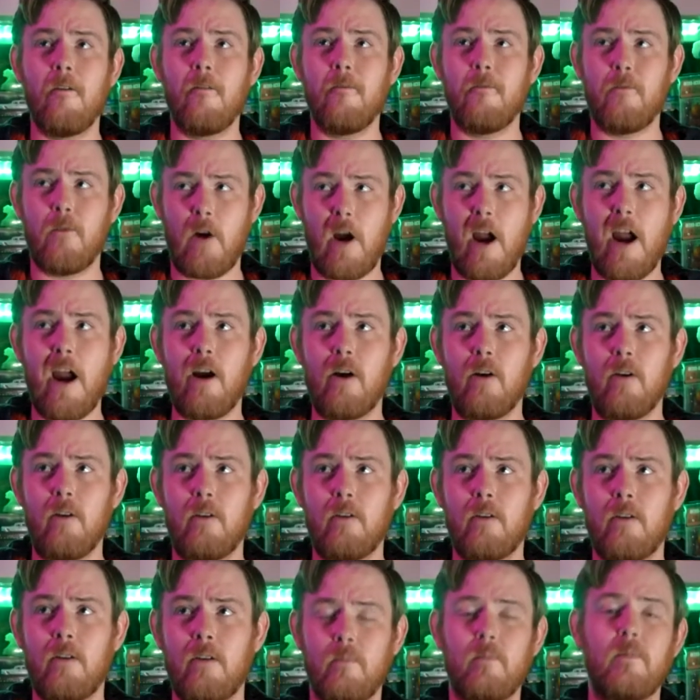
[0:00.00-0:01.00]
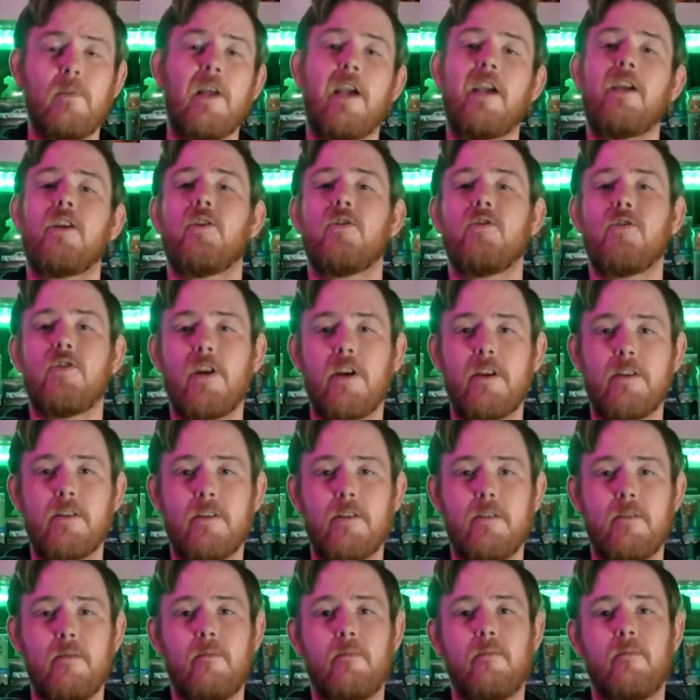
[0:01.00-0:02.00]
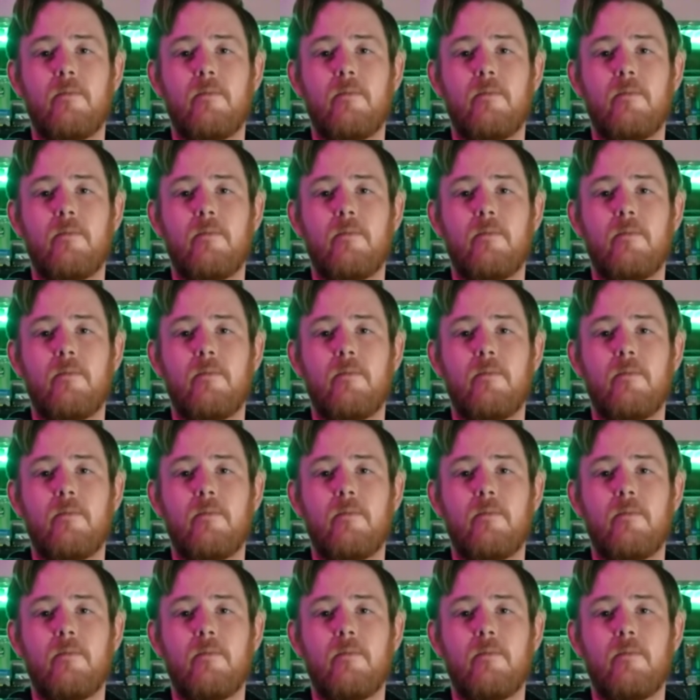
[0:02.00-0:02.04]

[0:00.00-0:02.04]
for Harold. Thank you, Jason.